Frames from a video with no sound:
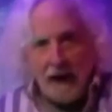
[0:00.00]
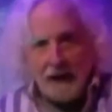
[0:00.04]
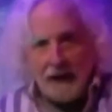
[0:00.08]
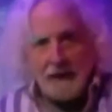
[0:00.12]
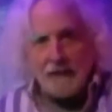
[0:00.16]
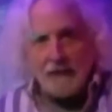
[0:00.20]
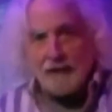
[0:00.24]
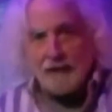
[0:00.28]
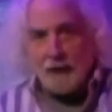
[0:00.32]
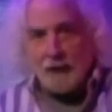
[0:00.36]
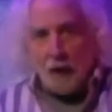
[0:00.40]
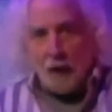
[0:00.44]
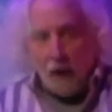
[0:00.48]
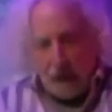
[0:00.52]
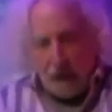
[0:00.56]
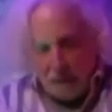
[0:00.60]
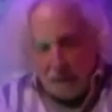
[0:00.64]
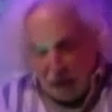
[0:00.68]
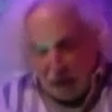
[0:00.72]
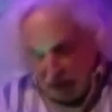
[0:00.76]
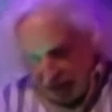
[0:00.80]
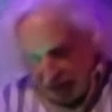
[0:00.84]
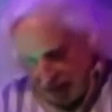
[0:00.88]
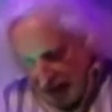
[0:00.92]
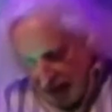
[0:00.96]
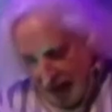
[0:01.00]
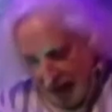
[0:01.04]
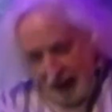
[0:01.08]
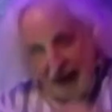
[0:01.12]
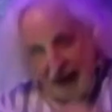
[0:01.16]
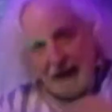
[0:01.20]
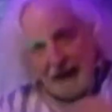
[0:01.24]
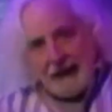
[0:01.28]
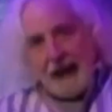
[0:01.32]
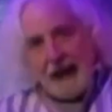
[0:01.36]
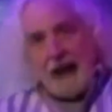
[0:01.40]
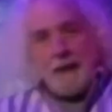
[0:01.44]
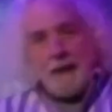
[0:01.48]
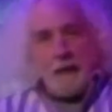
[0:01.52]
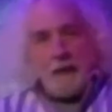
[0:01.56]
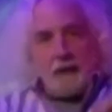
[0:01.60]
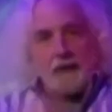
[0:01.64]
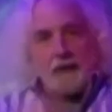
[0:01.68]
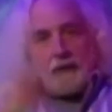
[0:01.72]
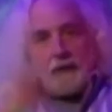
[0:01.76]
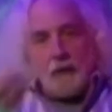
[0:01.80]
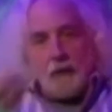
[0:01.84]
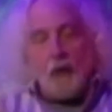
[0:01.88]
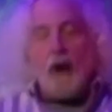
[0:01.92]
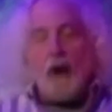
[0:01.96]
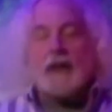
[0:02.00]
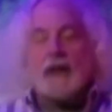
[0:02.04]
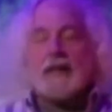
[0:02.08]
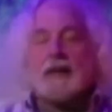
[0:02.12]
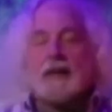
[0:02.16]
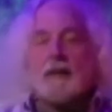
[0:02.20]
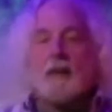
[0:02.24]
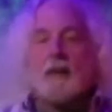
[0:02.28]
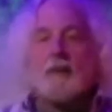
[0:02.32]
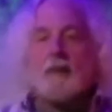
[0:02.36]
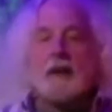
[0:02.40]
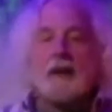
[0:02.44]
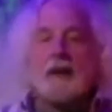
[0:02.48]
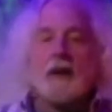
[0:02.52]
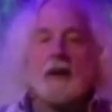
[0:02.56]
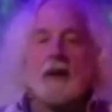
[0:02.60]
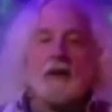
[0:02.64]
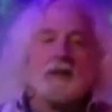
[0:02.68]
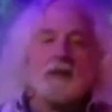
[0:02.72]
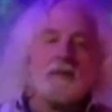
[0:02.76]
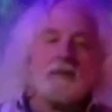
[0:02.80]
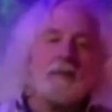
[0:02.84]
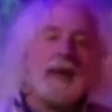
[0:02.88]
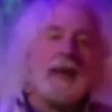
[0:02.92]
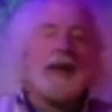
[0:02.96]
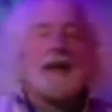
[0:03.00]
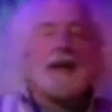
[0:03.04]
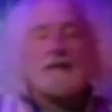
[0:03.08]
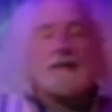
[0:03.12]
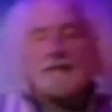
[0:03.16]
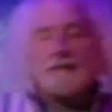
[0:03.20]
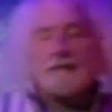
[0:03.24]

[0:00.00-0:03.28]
the floor putting cables and winding them up. And he goes, man,